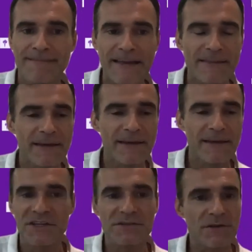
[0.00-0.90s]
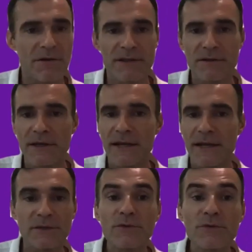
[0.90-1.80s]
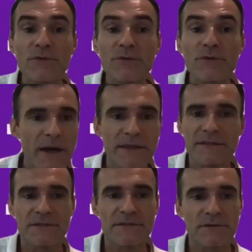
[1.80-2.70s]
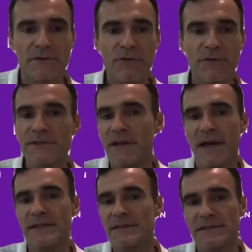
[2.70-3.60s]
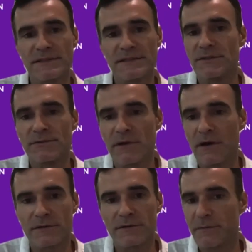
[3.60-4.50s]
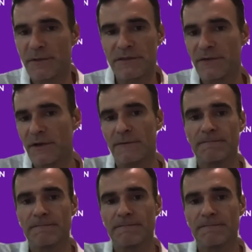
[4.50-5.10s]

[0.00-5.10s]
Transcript: I think it changes gradually, and I don't know why it sort of crystallizes in the two thousands specifically.